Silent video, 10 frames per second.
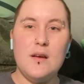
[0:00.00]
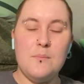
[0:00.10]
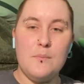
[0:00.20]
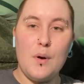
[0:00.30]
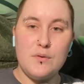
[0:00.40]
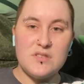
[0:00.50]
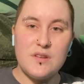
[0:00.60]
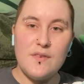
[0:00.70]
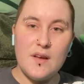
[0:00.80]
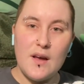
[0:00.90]
most
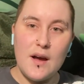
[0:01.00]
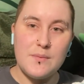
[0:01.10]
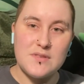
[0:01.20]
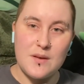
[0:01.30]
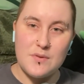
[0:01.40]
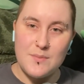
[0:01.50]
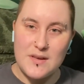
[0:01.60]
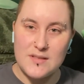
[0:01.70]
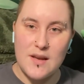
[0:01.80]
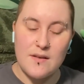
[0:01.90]
of it I was able to
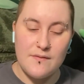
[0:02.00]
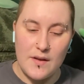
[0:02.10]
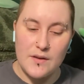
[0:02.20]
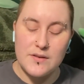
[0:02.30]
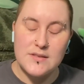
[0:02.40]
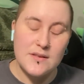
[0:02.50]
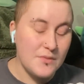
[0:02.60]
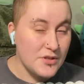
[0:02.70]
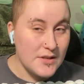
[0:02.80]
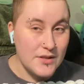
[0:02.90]
maintain a very
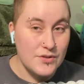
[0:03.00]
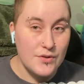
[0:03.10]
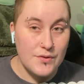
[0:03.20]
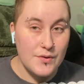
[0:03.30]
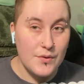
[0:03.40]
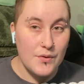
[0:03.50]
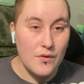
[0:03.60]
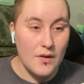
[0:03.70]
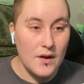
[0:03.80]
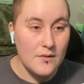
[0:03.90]
similar tension through the whole
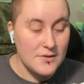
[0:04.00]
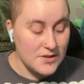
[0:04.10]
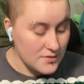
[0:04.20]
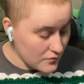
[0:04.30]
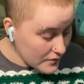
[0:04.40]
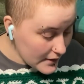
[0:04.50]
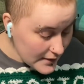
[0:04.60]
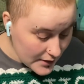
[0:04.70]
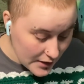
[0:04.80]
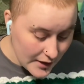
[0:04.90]
thing, which is
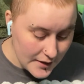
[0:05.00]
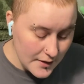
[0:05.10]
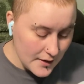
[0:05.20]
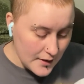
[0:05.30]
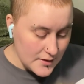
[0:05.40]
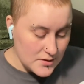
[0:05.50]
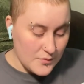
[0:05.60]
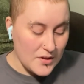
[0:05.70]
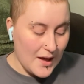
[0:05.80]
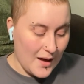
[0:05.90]
really good. So I'm
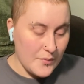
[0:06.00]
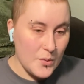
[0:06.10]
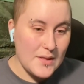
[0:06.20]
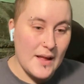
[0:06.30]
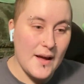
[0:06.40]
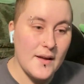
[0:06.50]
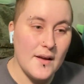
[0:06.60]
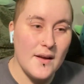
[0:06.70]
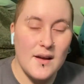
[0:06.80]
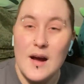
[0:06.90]
really happy with that.
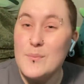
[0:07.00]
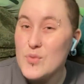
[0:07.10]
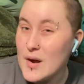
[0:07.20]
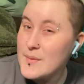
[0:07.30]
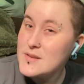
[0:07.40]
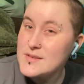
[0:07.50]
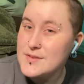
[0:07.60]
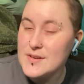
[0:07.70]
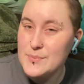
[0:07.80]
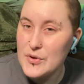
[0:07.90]
I'm probably
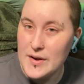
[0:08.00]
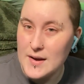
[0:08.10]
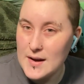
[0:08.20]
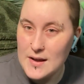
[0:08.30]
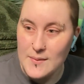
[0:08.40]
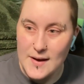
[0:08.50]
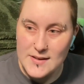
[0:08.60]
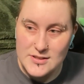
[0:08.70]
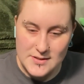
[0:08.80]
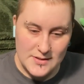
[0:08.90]
still gonna block it anyway
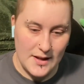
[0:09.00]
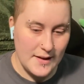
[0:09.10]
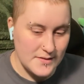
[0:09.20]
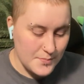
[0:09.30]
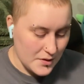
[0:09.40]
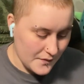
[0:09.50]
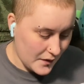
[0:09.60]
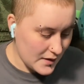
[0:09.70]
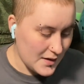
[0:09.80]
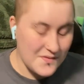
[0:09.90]
just so that it's
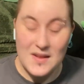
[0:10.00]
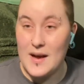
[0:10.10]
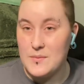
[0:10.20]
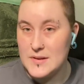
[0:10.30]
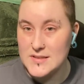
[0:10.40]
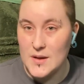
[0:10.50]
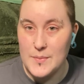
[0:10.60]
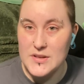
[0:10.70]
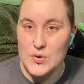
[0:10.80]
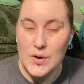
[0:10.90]
perfectly flat when it's on
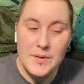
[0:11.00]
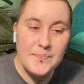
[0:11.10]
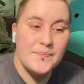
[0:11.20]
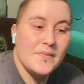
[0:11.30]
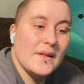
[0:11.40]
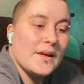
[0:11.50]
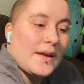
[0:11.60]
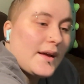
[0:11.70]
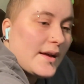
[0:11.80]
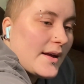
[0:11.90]
my door.
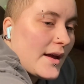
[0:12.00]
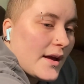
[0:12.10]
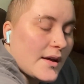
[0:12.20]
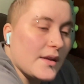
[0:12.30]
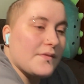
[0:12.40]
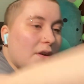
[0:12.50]
And I've